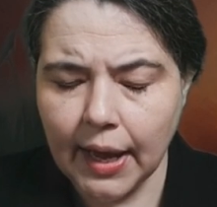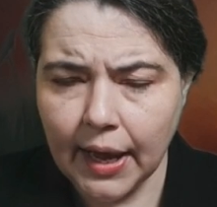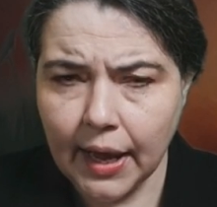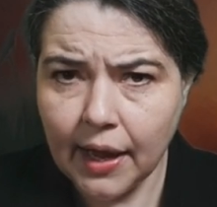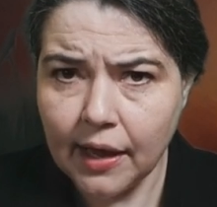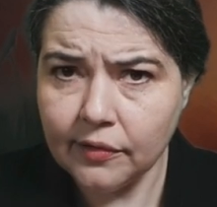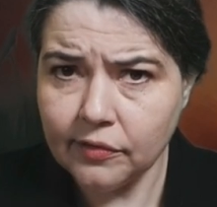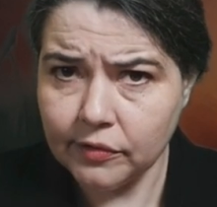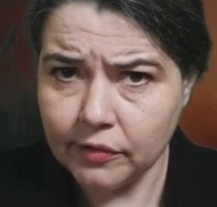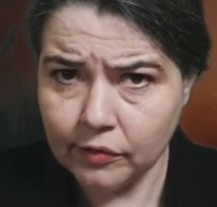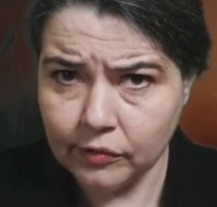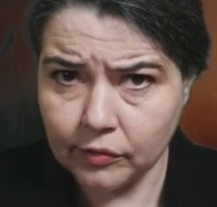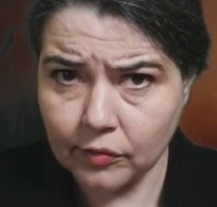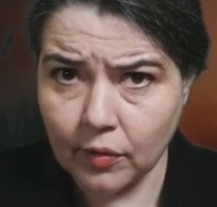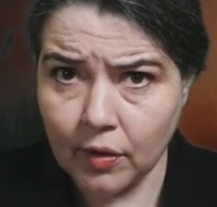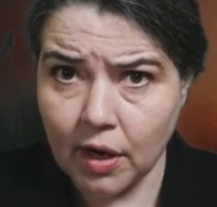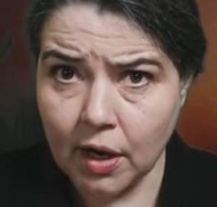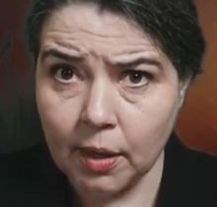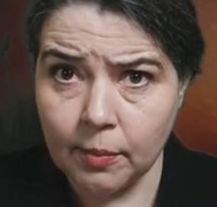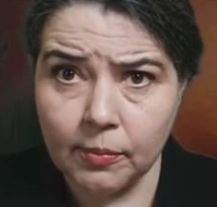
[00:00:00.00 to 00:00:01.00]
As
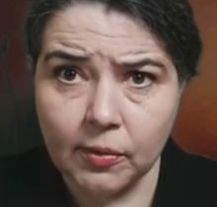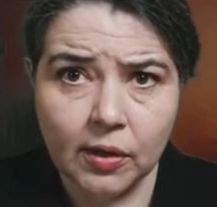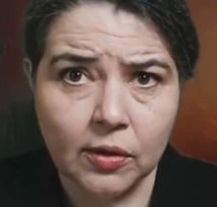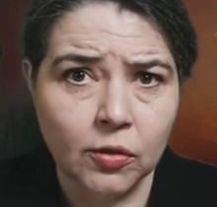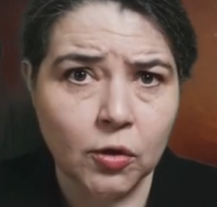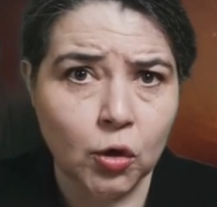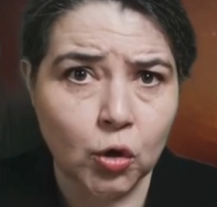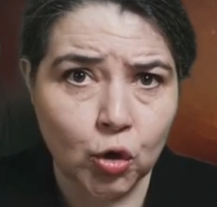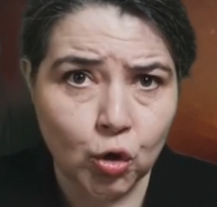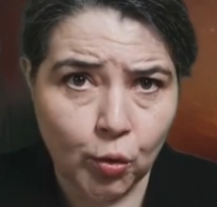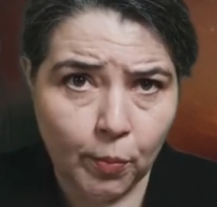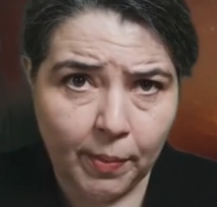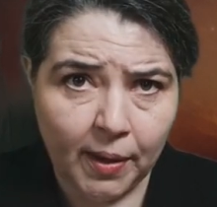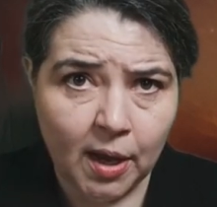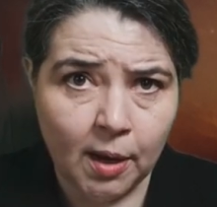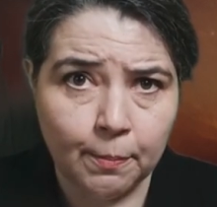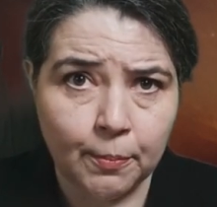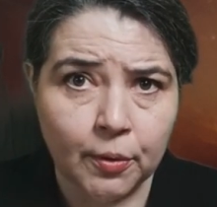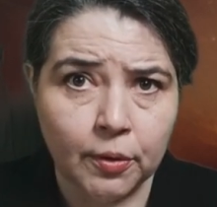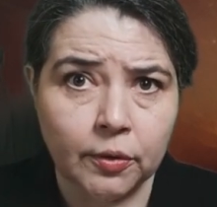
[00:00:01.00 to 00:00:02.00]
described in the new
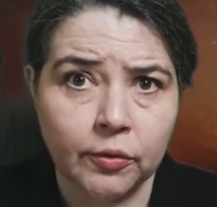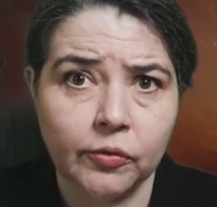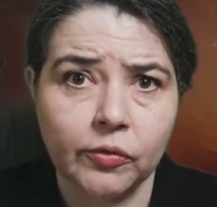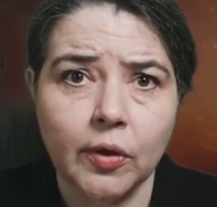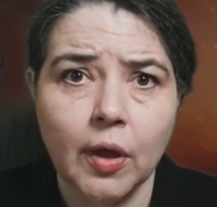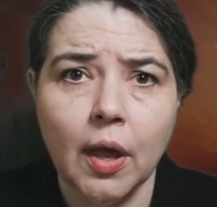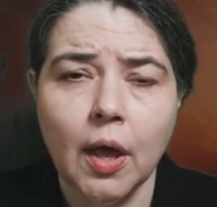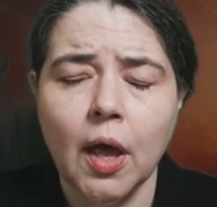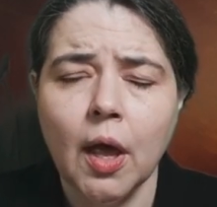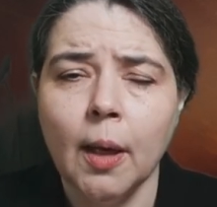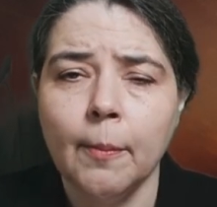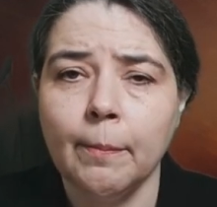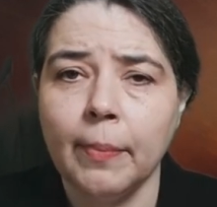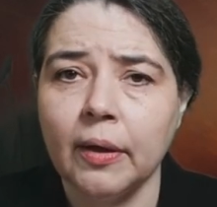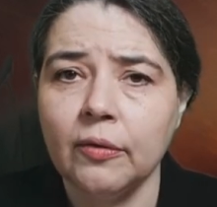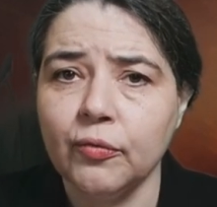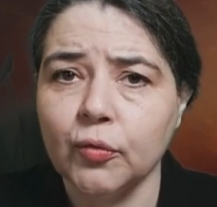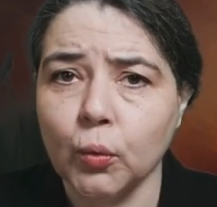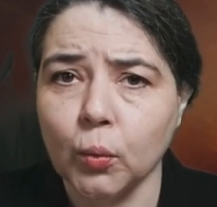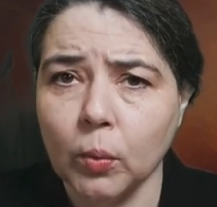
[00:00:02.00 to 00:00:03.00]
papers by
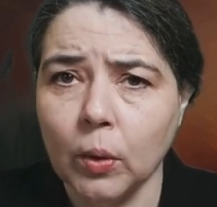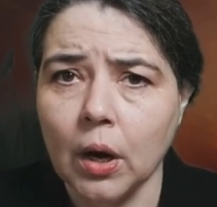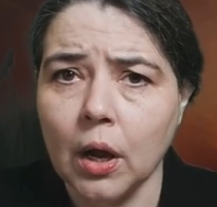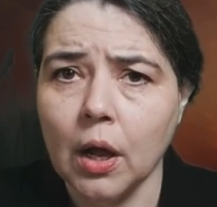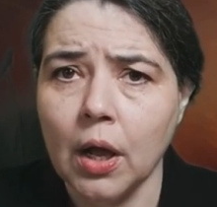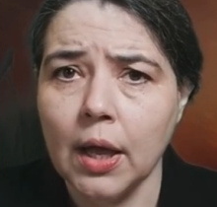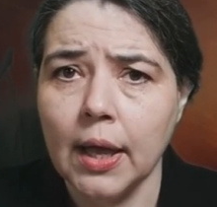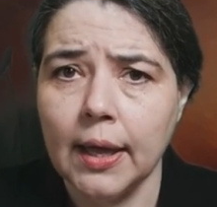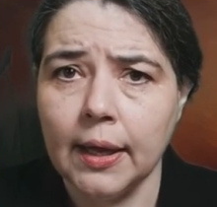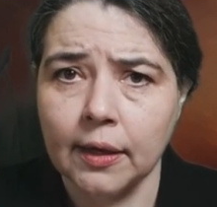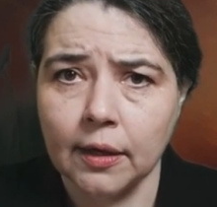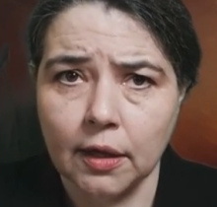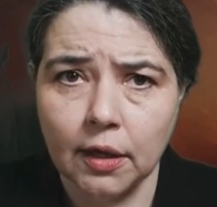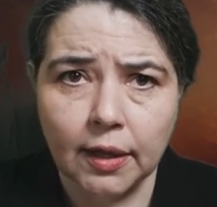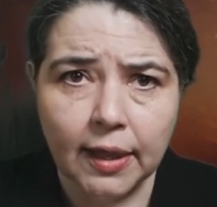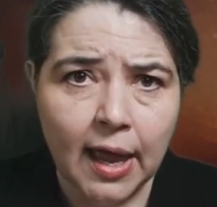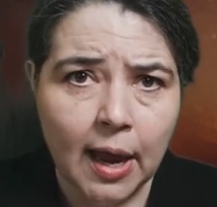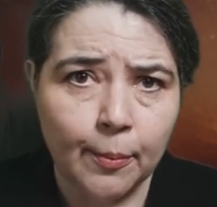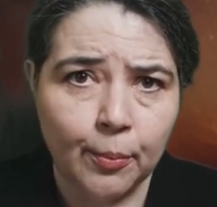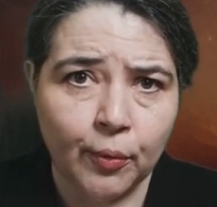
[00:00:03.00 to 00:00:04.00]
Farrah and
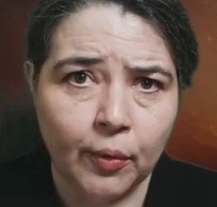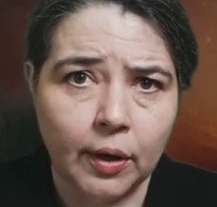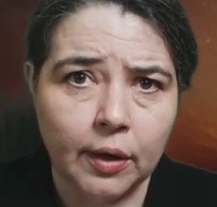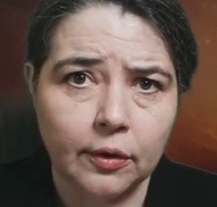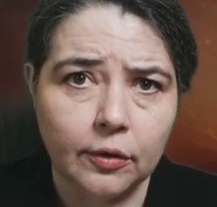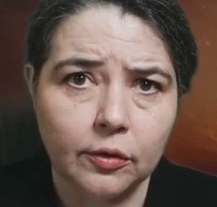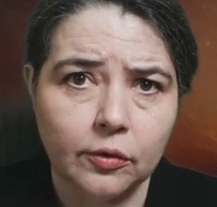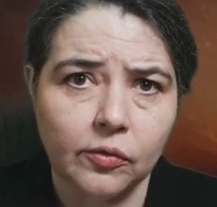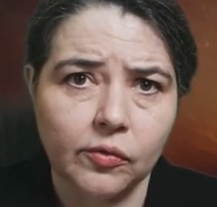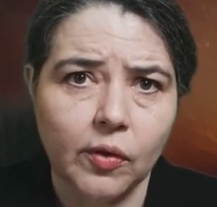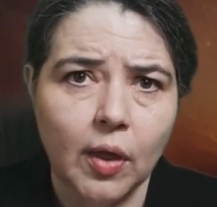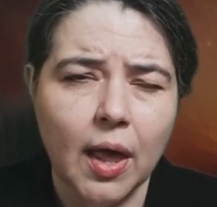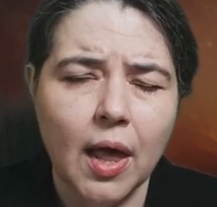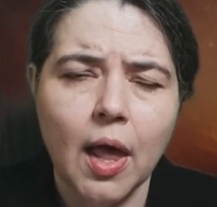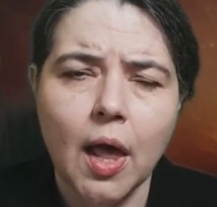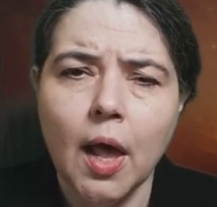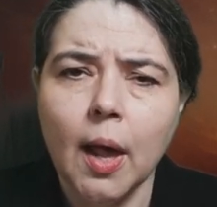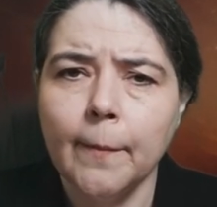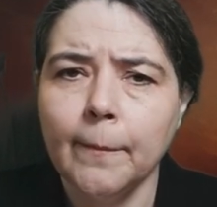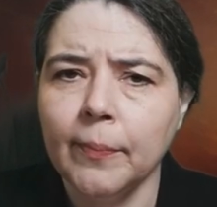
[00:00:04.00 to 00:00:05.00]
collaborators,
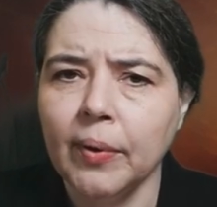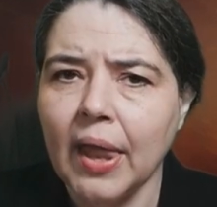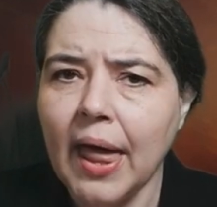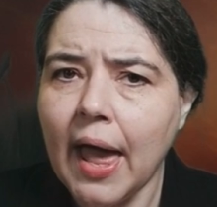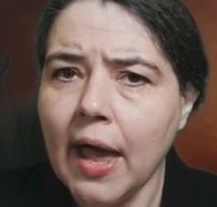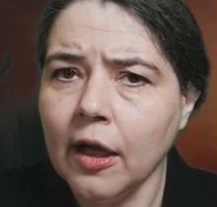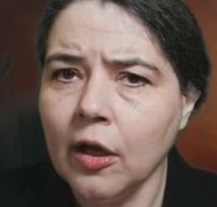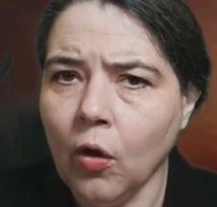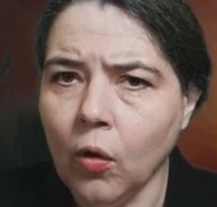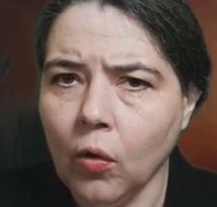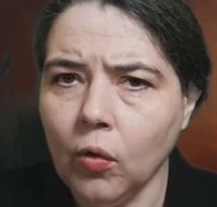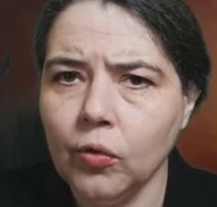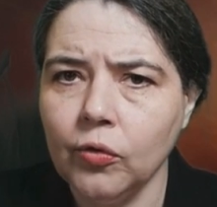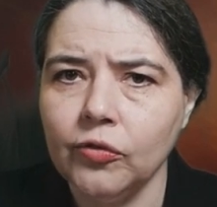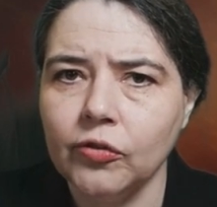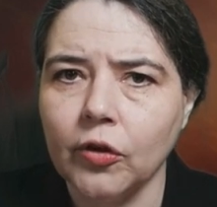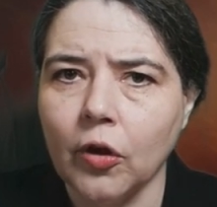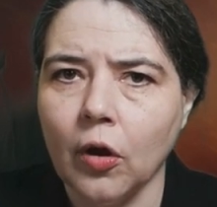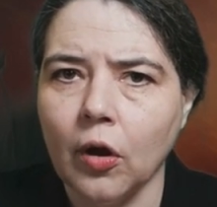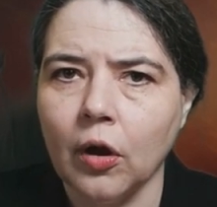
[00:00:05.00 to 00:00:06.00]
black
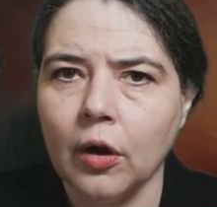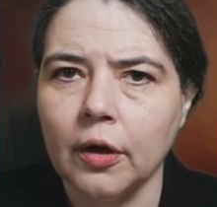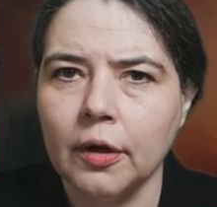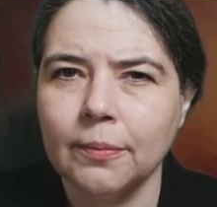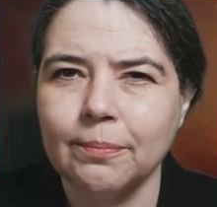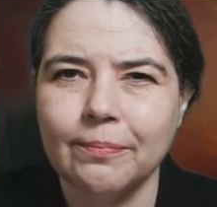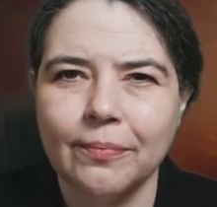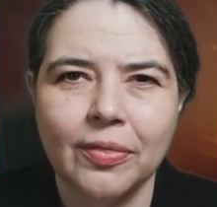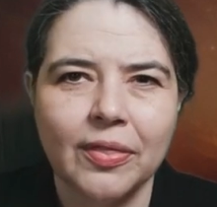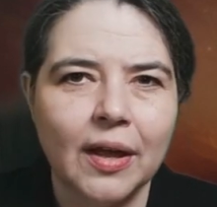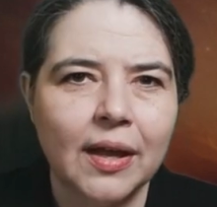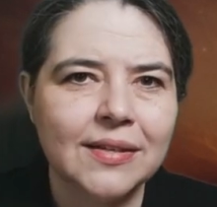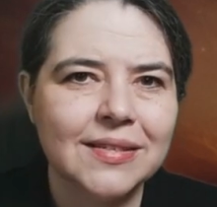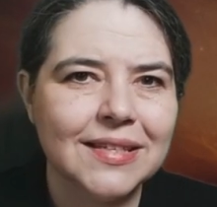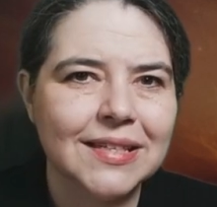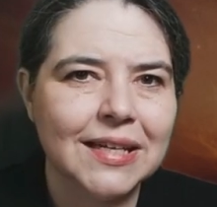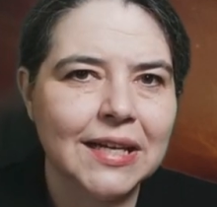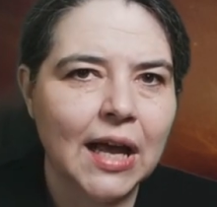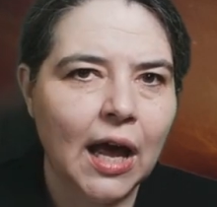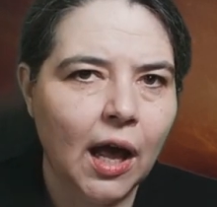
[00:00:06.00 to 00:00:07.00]
holes are thus
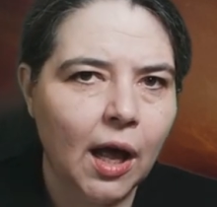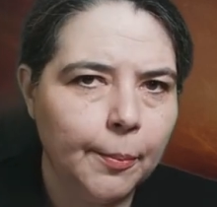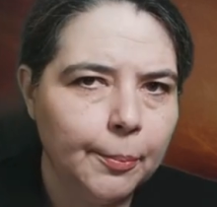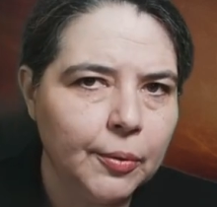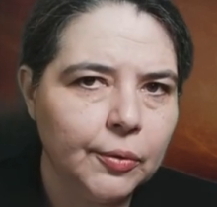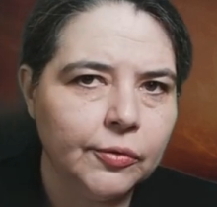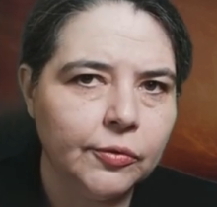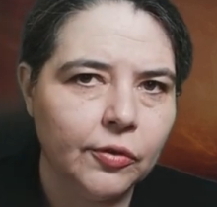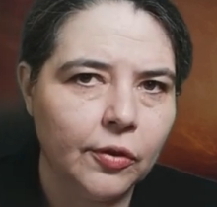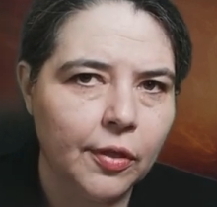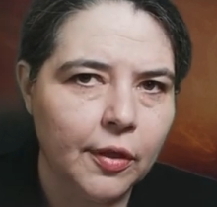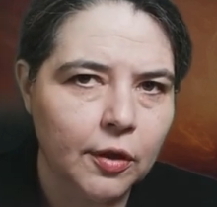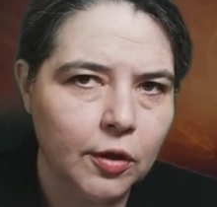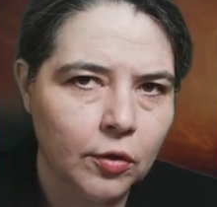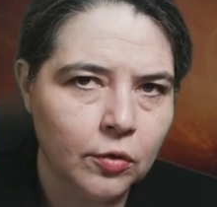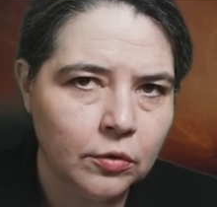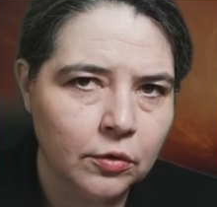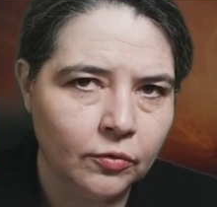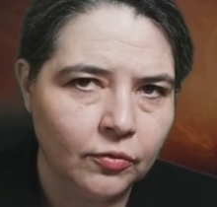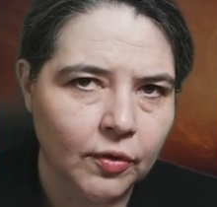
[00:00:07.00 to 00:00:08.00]
coupled to the
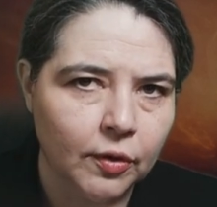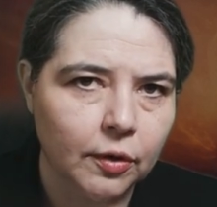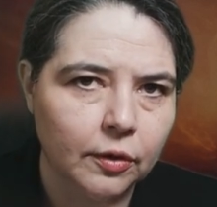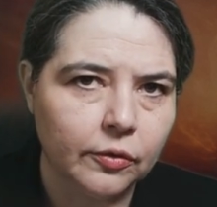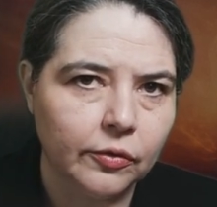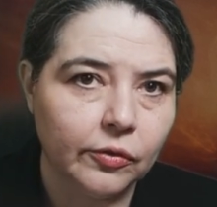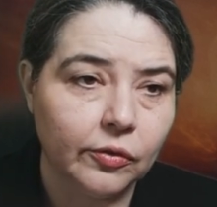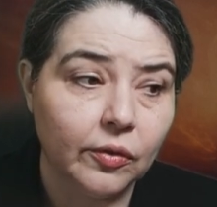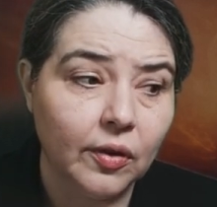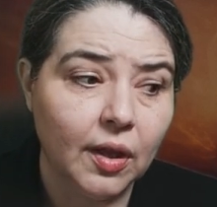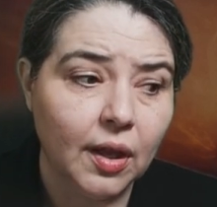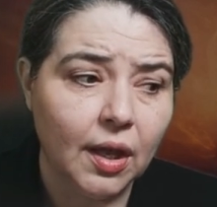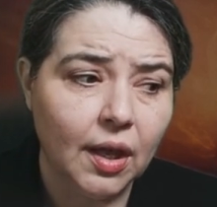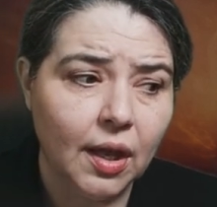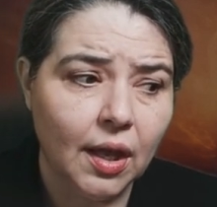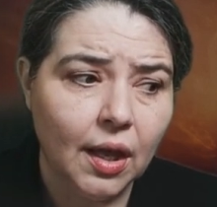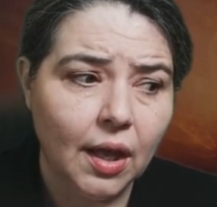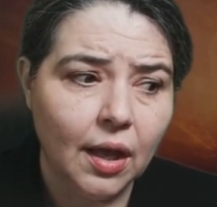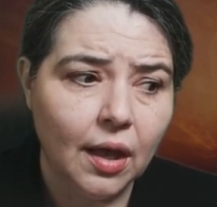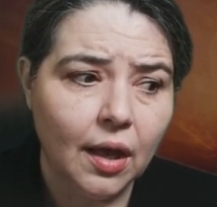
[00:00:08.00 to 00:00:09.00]
universe
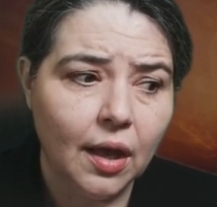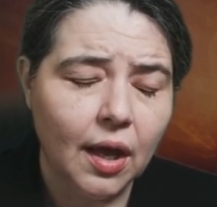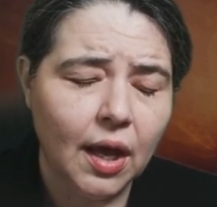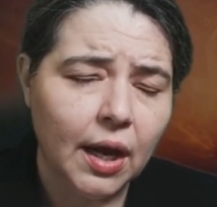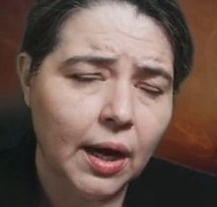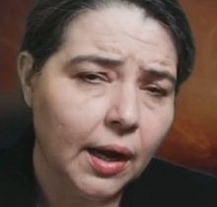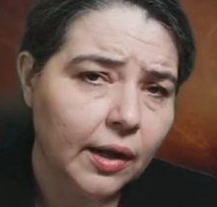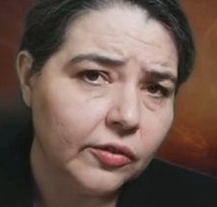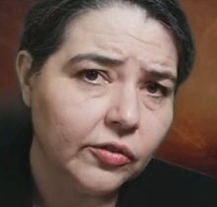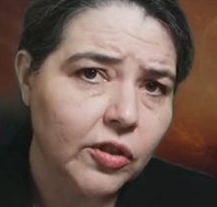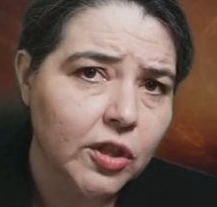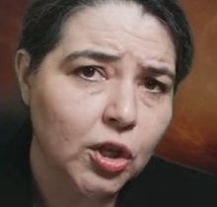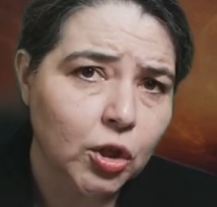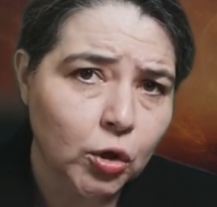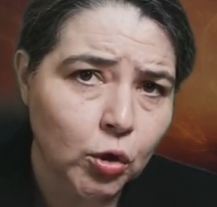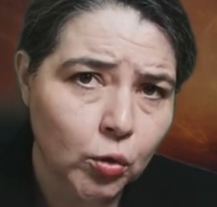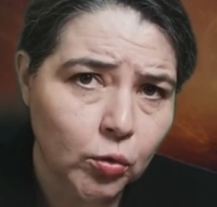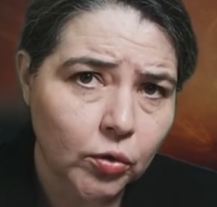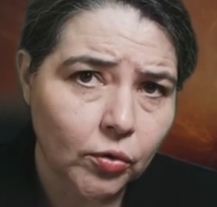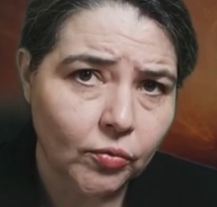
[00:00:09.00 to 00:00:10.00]
and as the
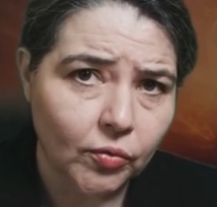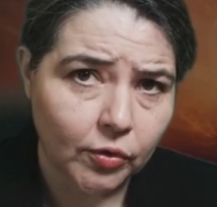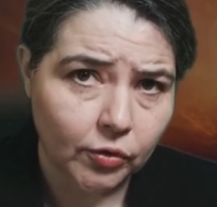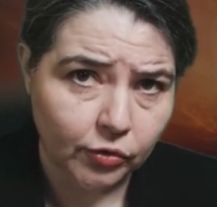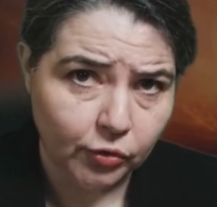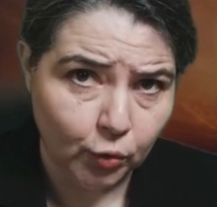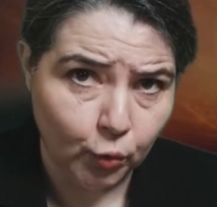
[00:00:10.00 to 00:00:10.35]
universe